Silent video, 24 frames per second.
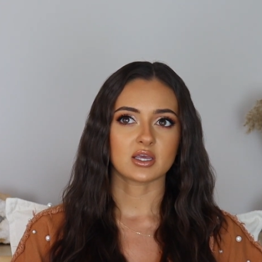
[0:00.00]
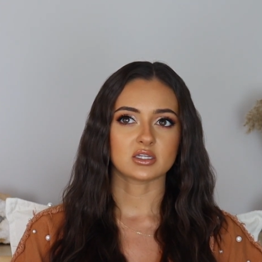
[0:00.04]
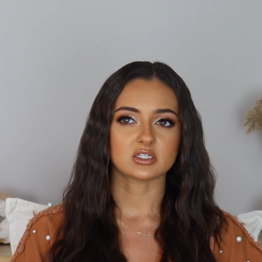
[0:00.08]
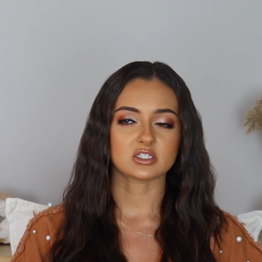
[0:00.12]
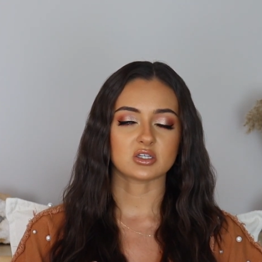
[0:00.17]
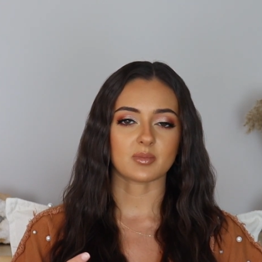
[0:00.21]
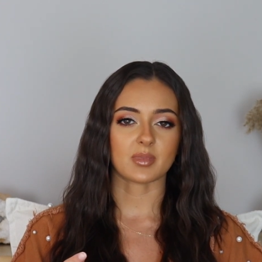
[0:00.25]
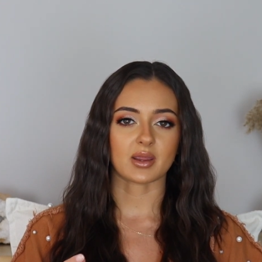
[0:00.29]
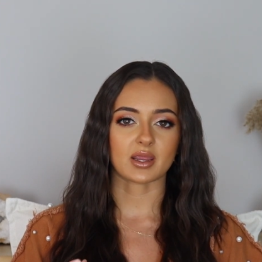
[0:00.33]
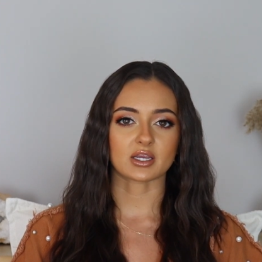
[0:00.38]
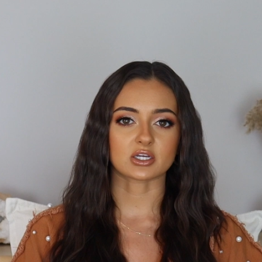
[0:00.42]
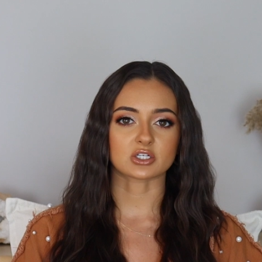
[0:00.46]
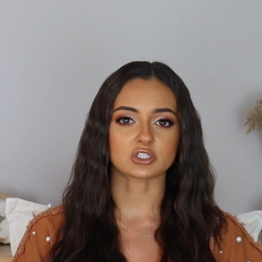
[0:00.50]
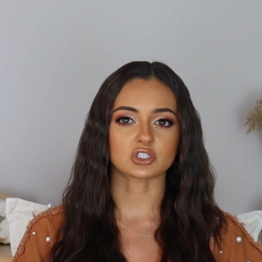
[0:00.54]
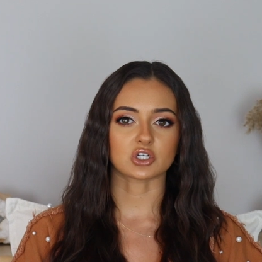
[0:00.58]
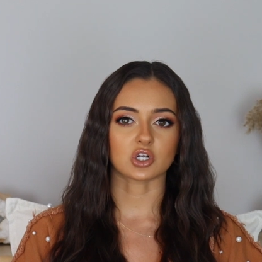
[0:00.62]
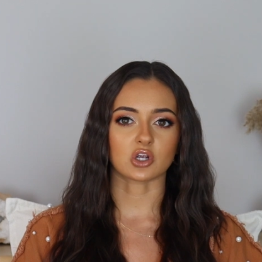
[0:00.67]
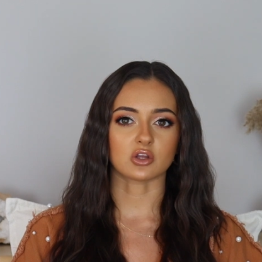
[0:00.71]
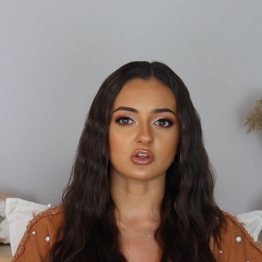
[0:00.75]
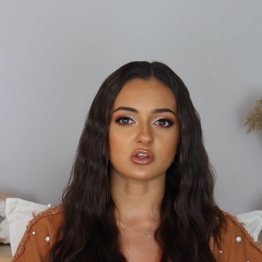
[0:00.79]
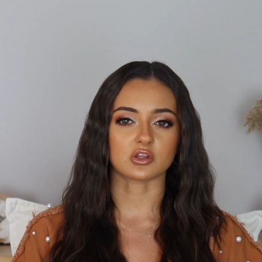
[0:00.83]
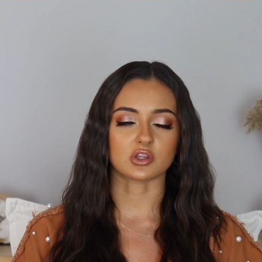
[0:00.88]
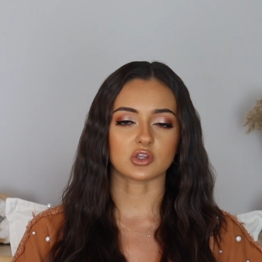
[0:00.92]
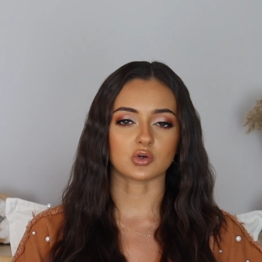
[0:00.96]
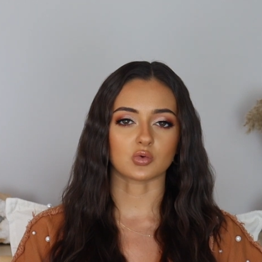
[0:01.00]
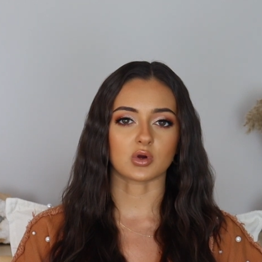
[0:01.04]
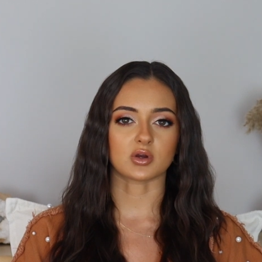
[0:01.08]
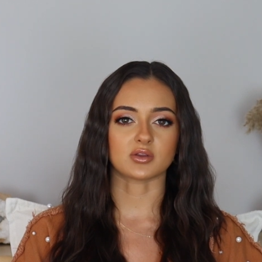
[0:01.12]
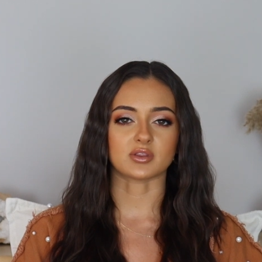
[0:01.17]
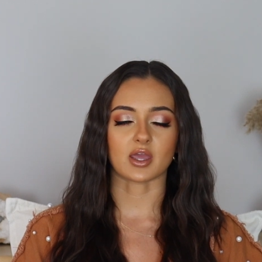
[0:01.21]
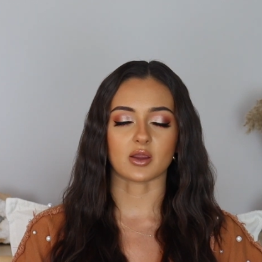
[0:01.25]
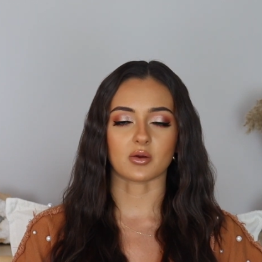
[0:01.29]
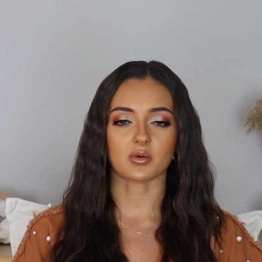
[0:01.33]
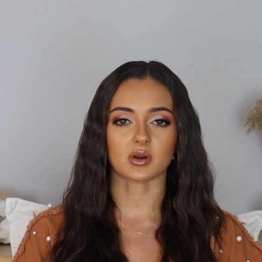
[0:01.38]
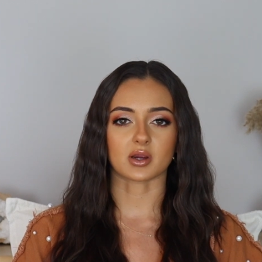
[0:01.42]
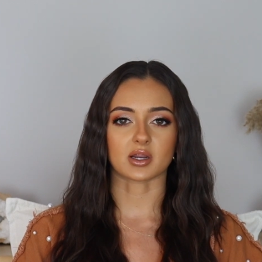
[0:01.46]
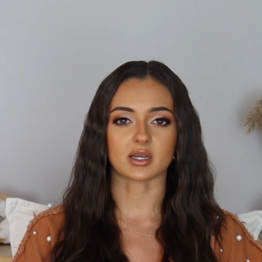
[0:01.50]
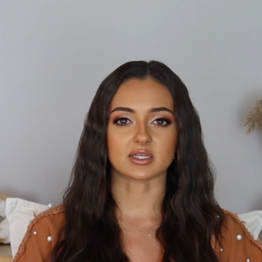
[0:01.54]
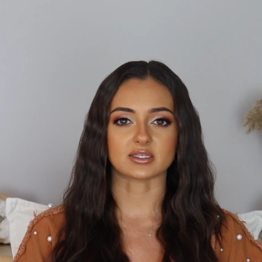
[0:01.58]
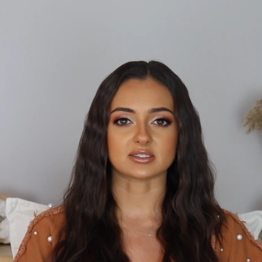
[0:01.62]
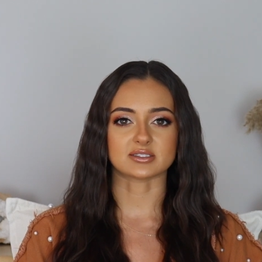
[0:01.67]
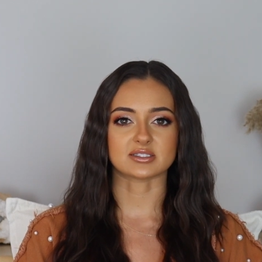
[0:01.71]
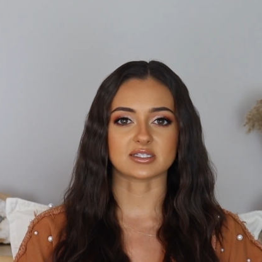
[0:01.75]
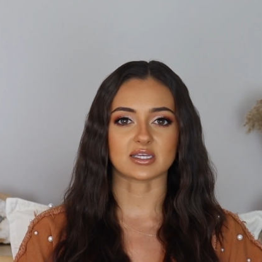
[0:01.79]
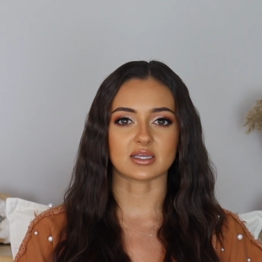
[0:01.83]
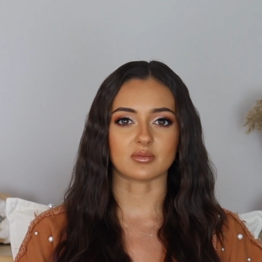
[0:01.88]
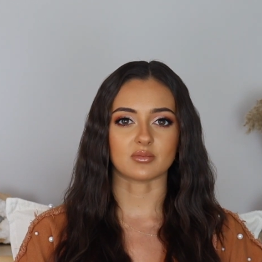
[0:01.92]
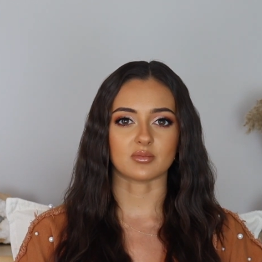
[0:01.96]
to make sure that the one they were going to
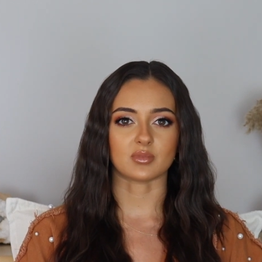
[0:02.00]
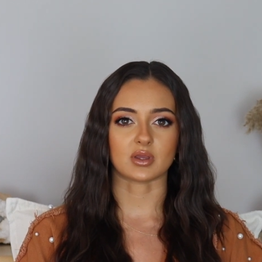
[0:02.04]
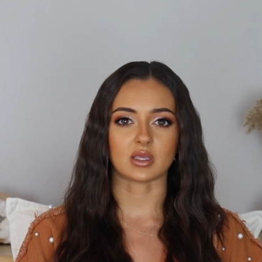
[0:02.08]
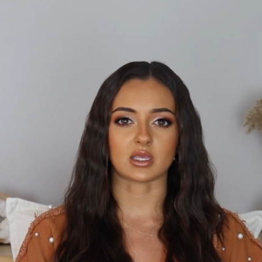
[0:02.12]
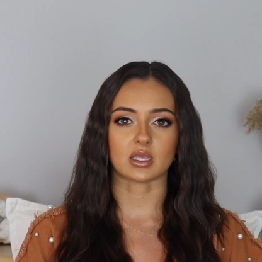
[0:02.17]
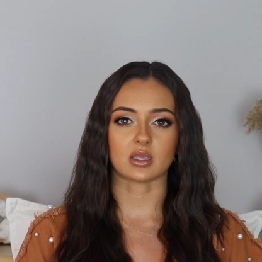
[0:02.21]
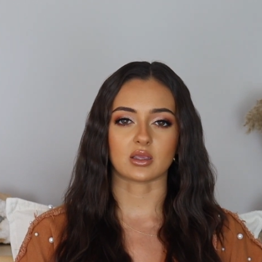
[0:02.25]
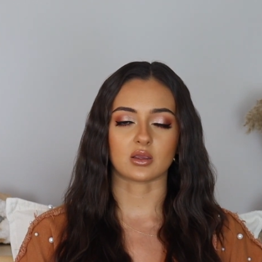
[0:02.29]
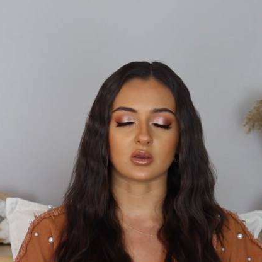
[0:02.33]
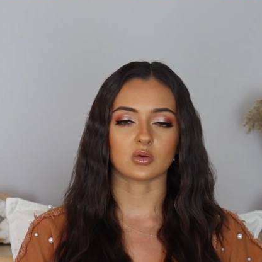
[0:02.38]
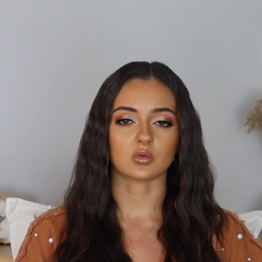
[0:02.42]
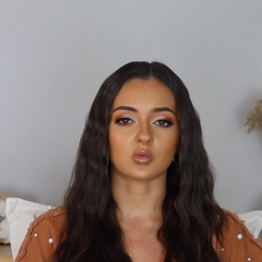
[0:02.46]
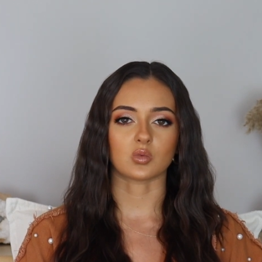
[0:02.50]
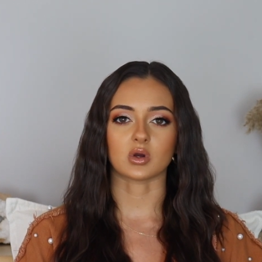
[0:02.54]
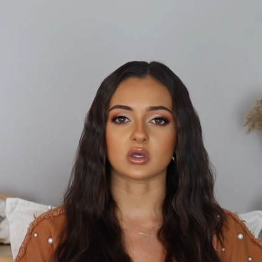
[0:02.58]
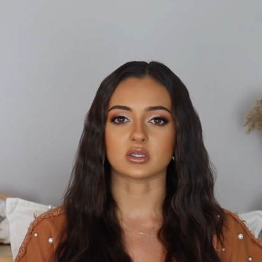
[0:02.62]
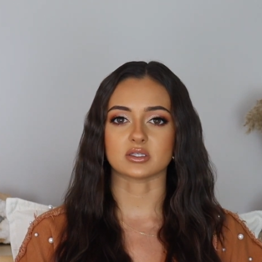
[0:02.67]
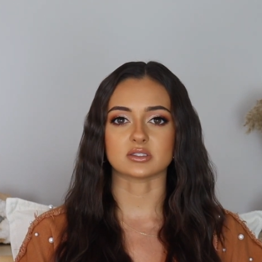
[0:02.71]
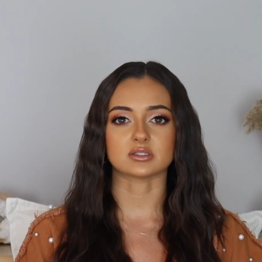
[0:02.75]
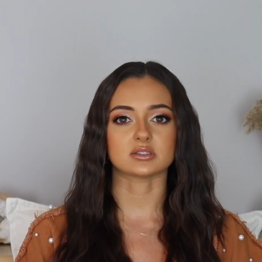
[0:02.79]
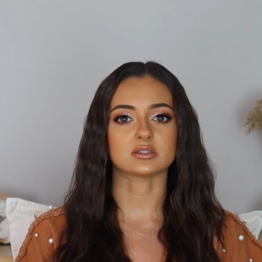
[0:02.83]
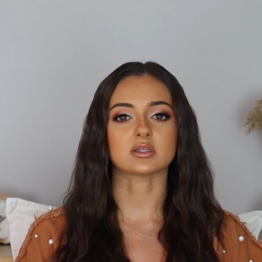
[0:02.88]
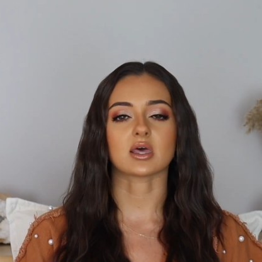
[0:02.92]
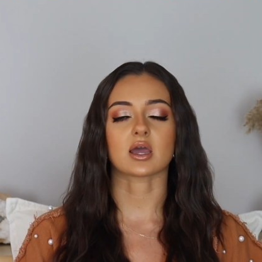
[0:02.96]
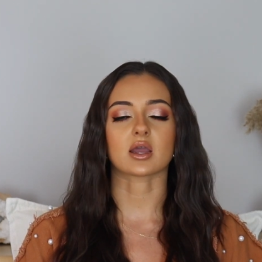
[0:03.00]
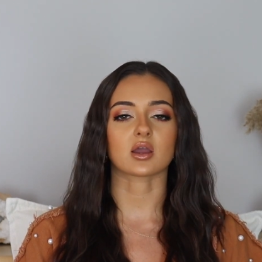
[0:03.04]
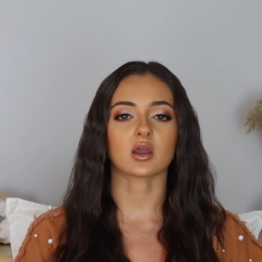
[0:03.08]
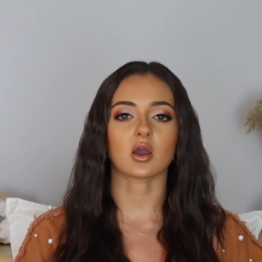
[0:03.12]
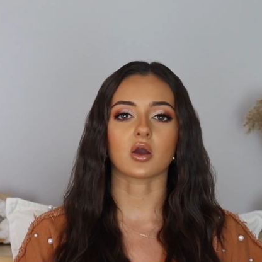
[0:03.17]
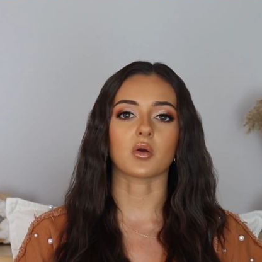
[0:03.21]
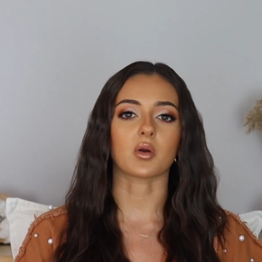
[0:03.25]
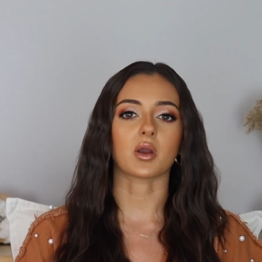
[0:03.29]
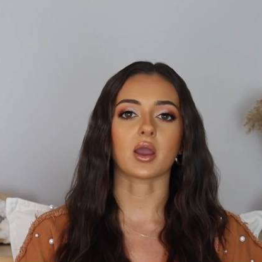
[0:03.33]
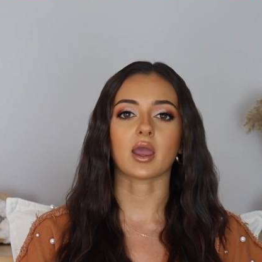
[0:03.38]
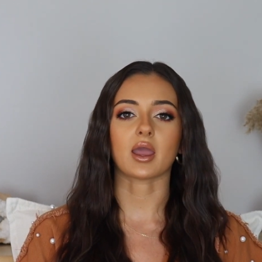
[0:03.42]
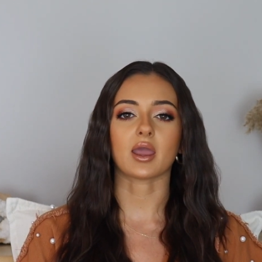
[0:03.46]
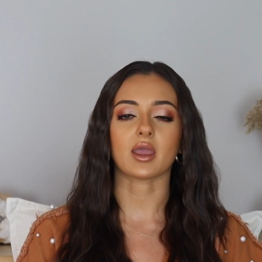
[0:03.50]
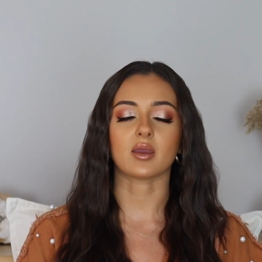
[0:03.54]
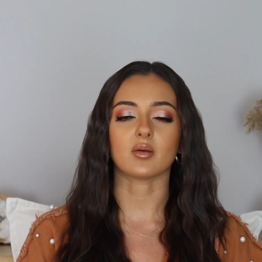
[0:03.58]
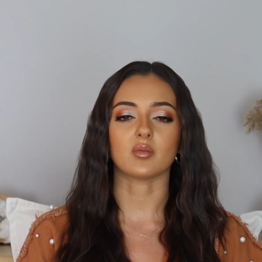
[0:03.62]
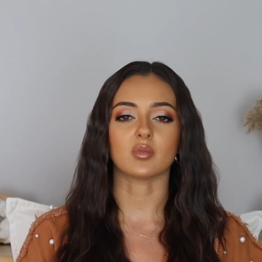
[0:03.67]
send me was like okay,